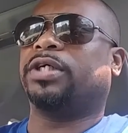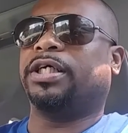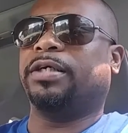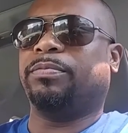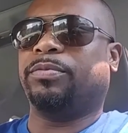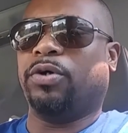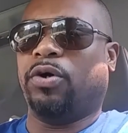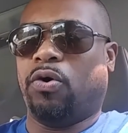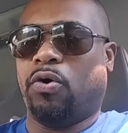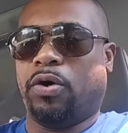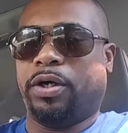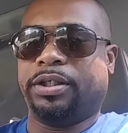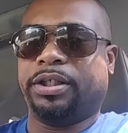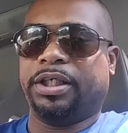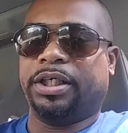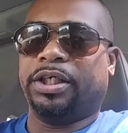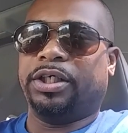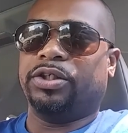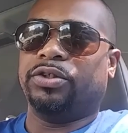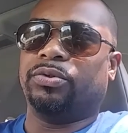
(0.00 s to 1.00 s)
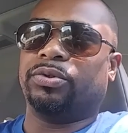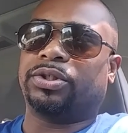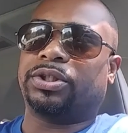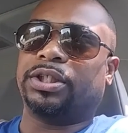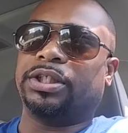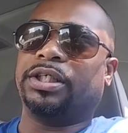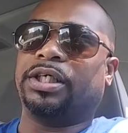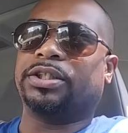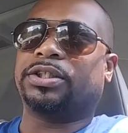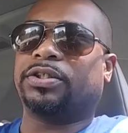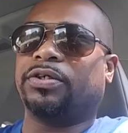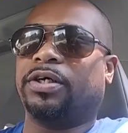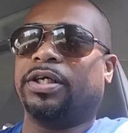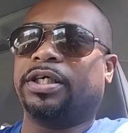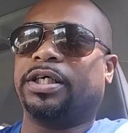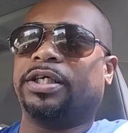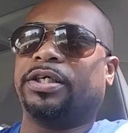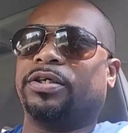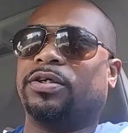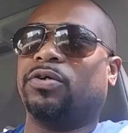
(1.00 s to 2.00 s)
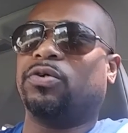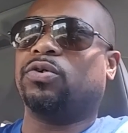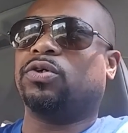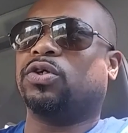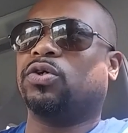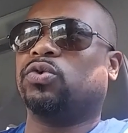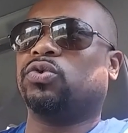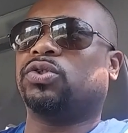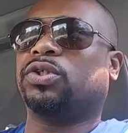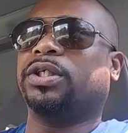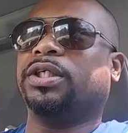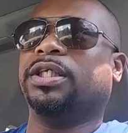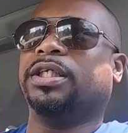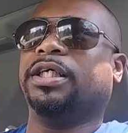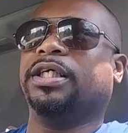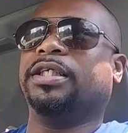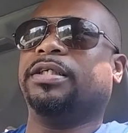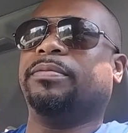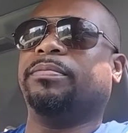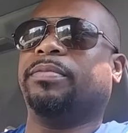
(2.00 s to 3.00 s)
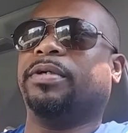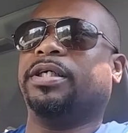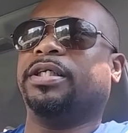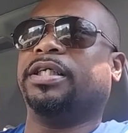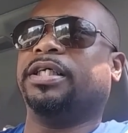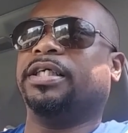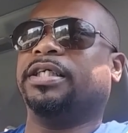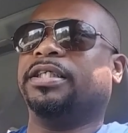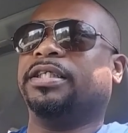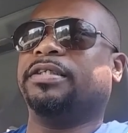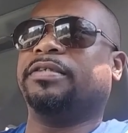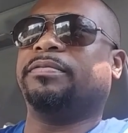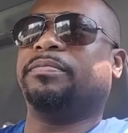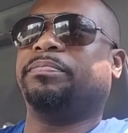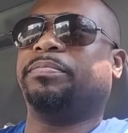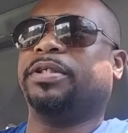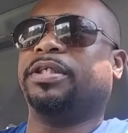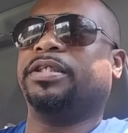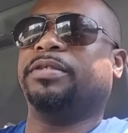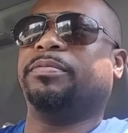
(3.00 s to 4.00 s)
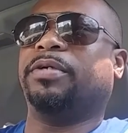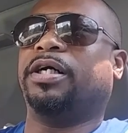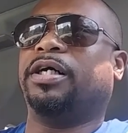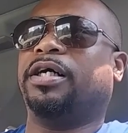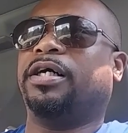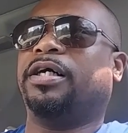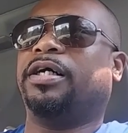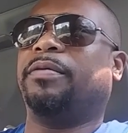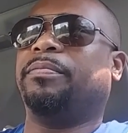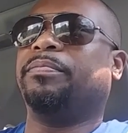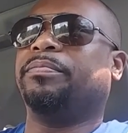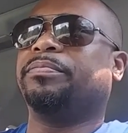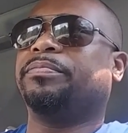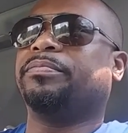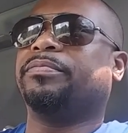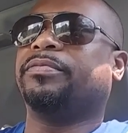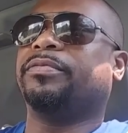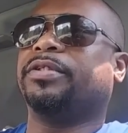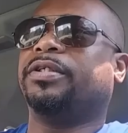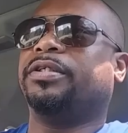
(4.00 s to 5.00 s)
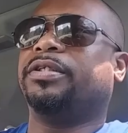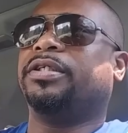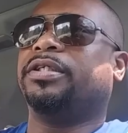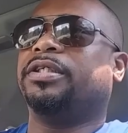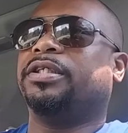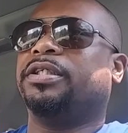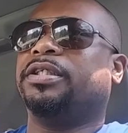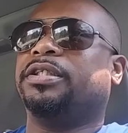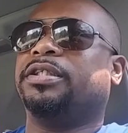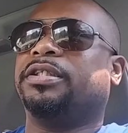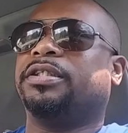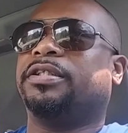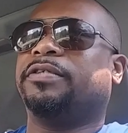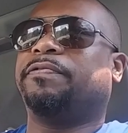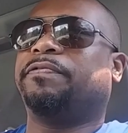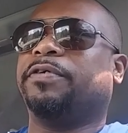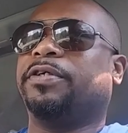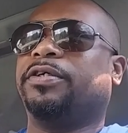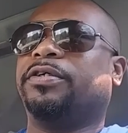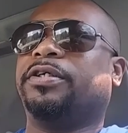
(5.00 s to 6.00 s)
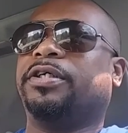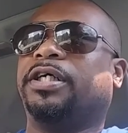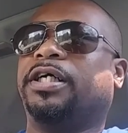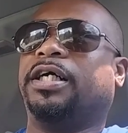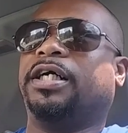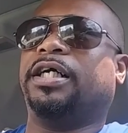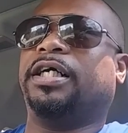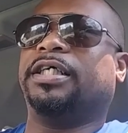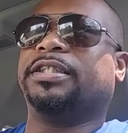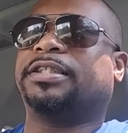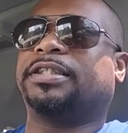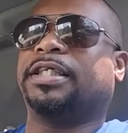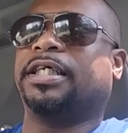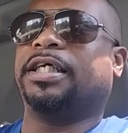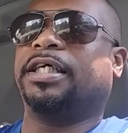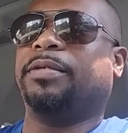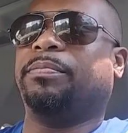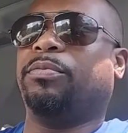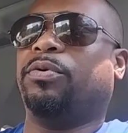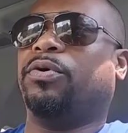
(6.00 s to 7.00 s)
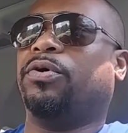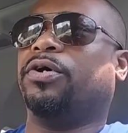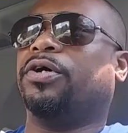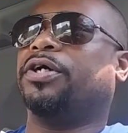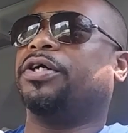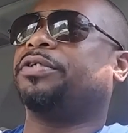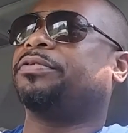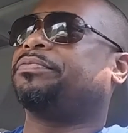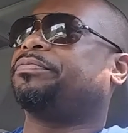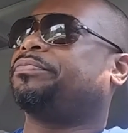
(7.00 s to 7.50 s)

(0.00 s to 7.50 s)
keep going, you will see her start to get a little looser and be to feel the scene more